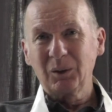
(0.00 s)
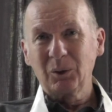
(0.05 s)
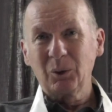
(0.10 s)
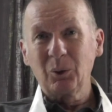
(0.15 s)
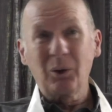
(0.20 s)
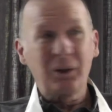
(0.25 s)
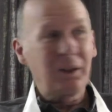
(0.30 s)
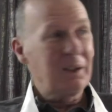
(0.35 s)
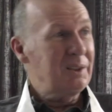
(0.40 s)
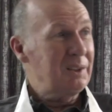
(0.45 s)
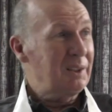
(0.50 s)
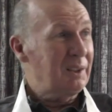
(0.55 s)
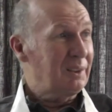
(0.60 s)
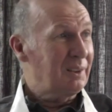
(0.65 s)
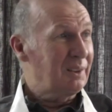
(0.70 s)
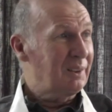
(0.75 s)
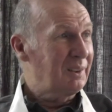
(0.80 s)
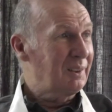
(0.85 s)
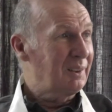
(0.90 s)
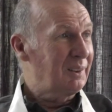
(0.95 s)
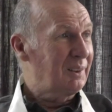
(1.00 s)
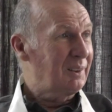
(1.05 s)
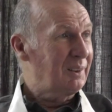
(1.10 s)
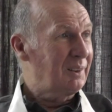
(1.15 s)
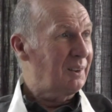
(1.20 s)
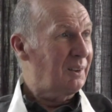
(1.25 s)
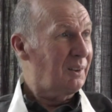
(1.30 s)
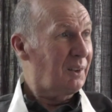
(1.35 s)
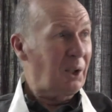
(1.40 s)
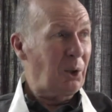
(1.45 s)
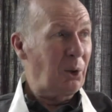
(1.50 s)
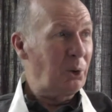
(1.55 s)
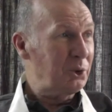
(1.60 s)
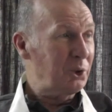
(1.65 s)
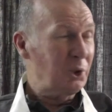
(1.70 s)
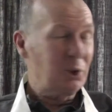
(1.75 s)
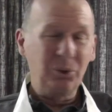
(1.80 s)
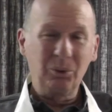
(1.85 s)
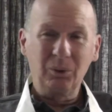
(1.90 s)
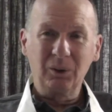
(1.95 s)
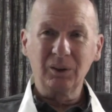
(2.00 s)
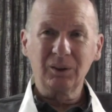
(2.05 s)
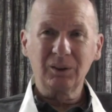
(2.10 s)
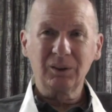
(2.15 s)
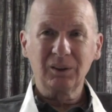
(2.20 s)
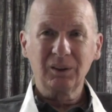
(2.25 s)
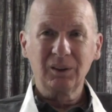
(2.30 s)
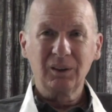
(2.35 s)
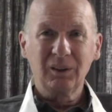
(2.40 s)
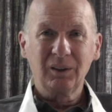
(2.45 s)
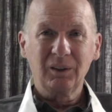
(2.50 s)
who are Indian, they also do it.